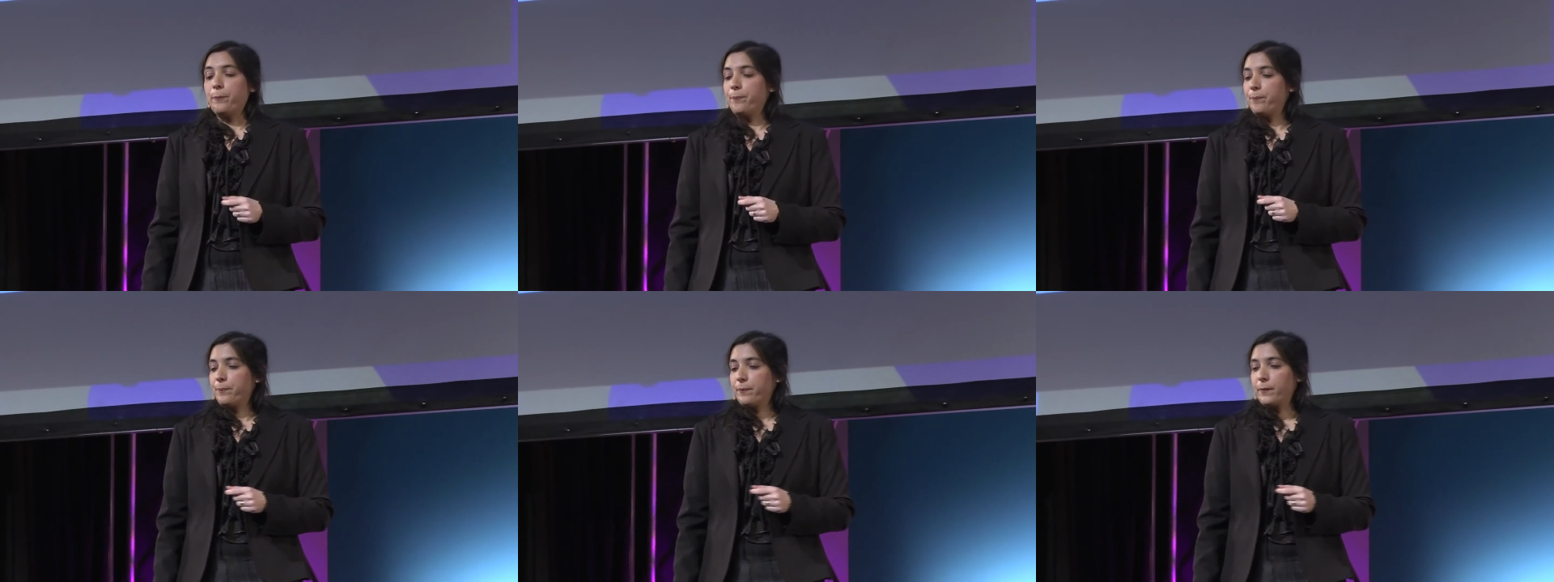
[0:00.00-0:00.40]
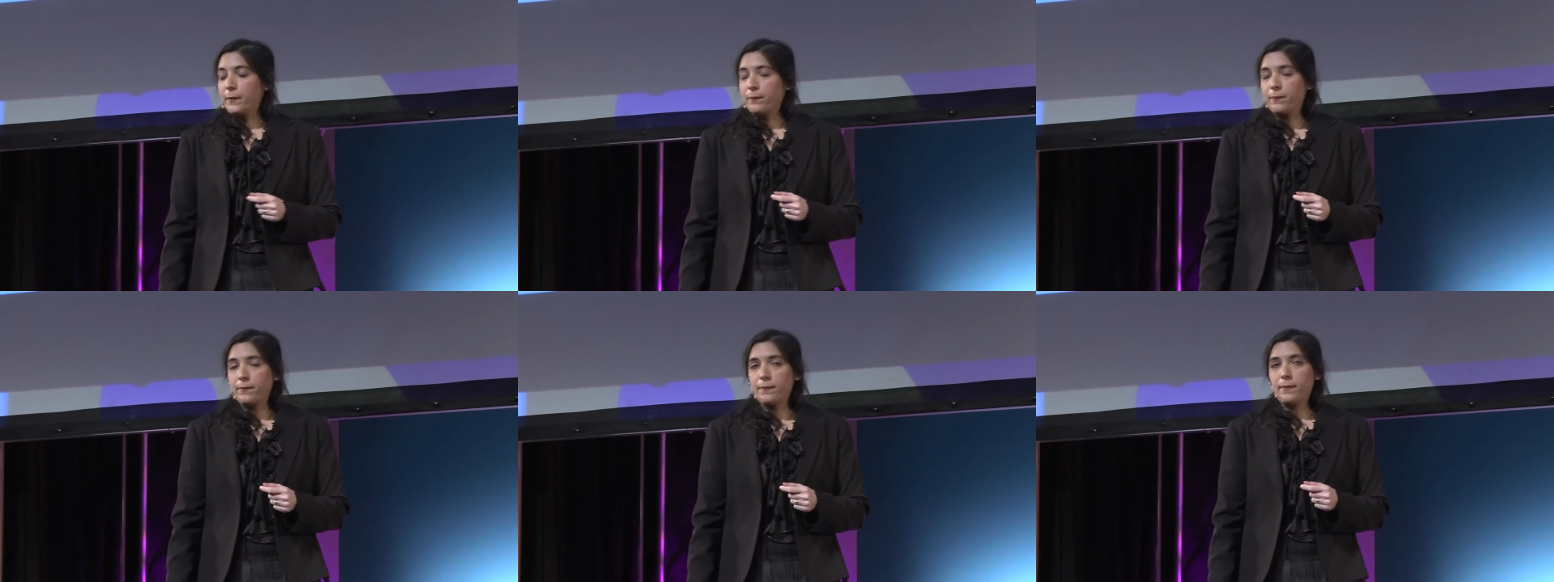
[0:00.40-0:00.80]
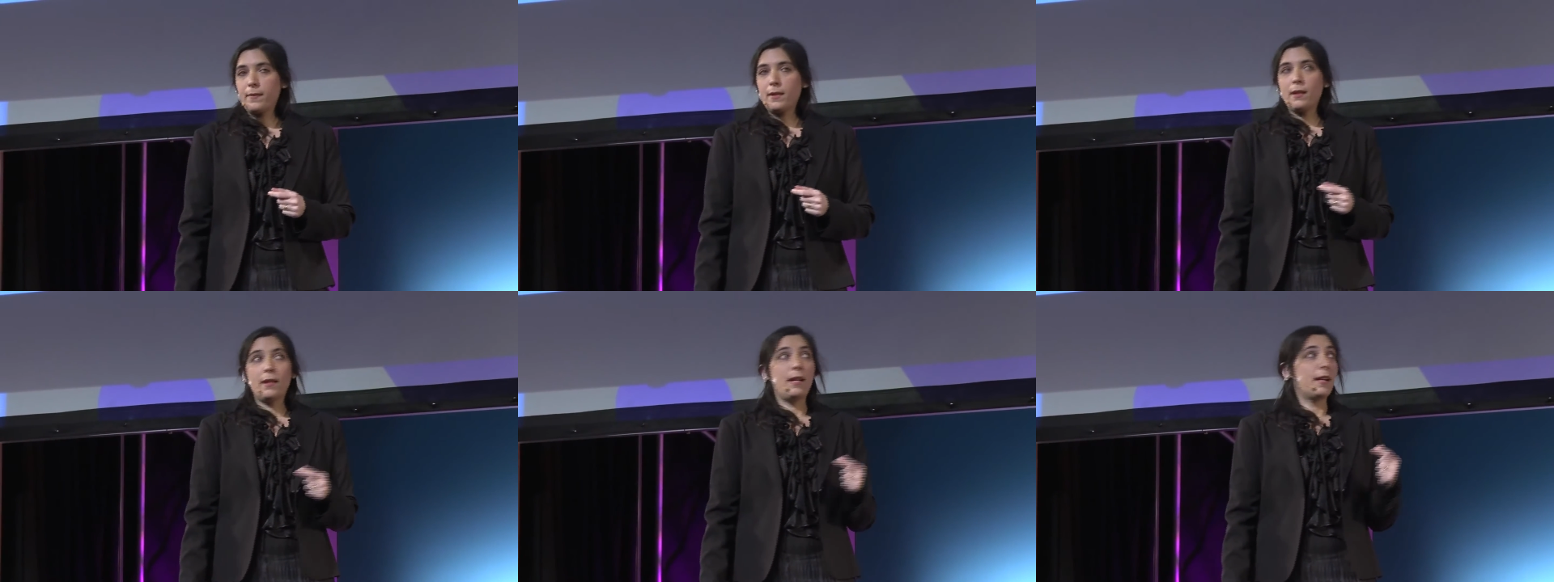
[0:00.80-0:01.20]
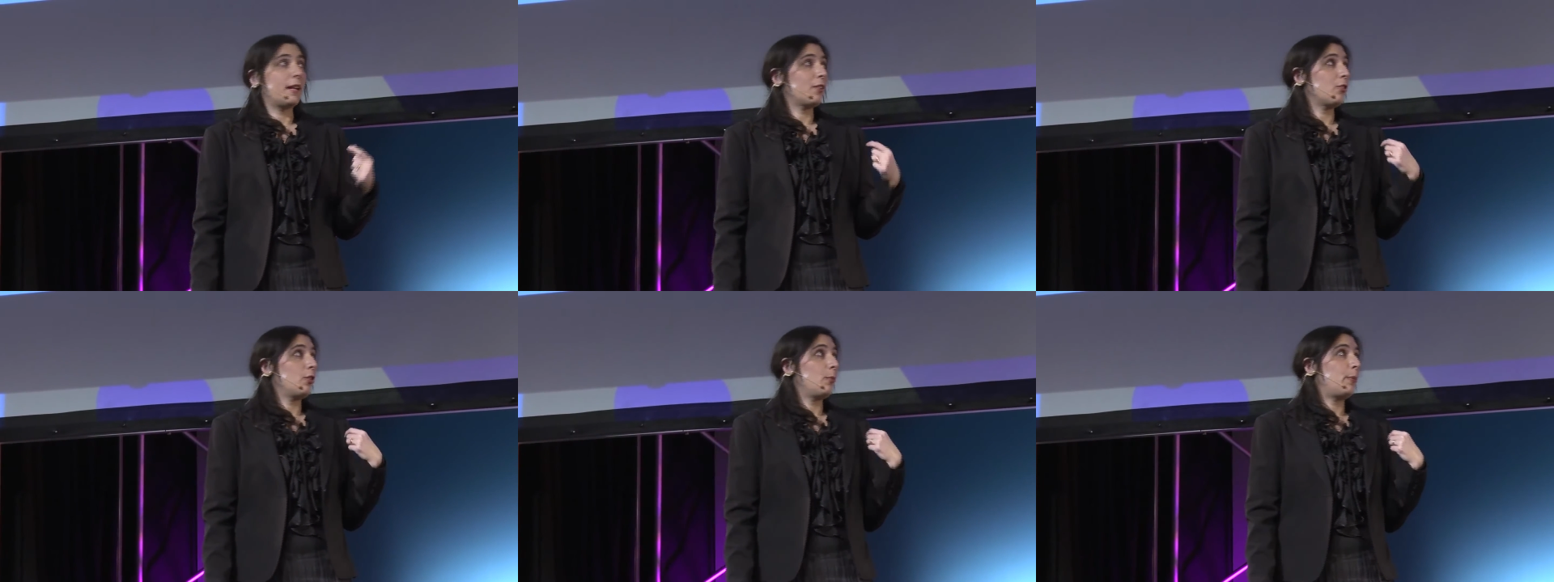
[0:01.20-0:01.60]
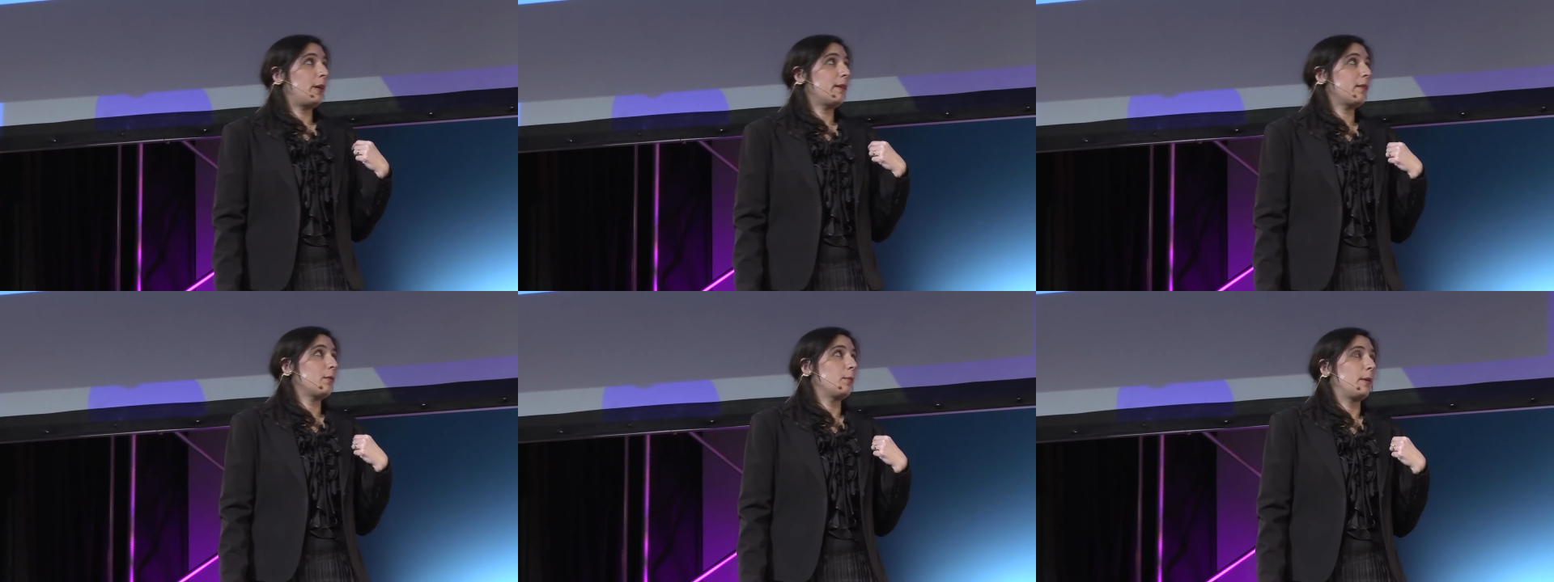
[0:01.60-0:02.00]
during the work of the
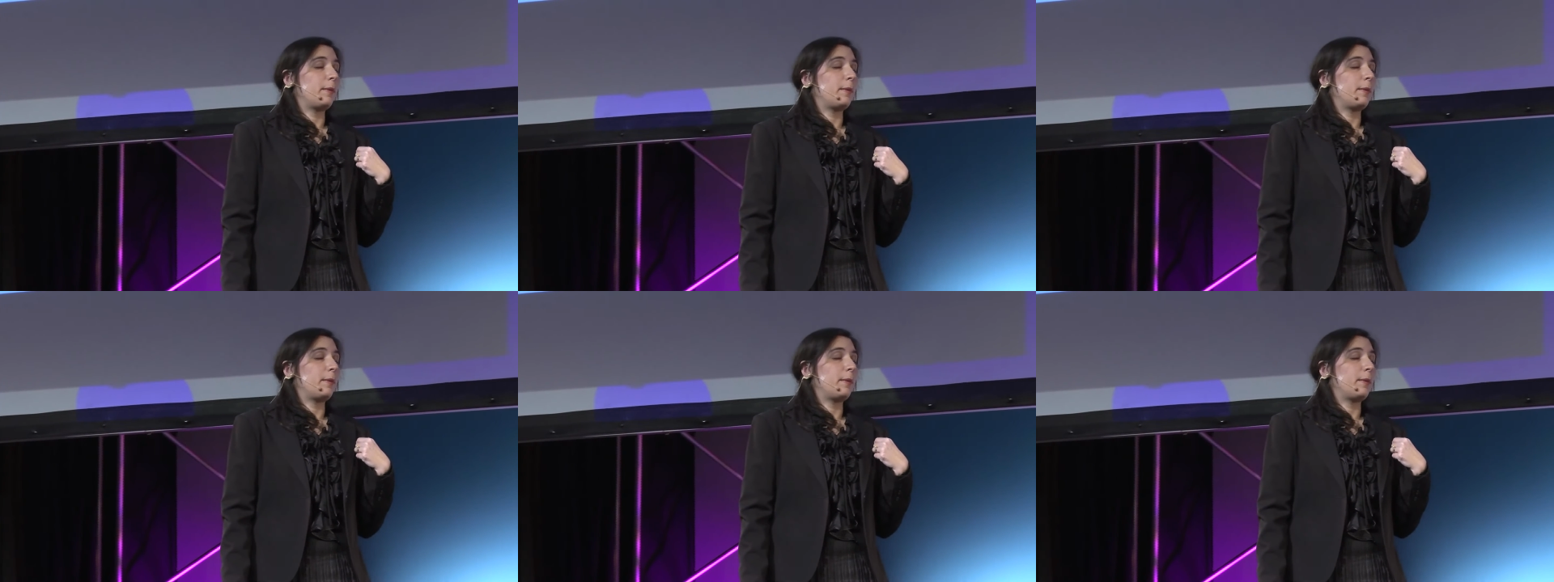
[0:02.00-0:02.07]
team.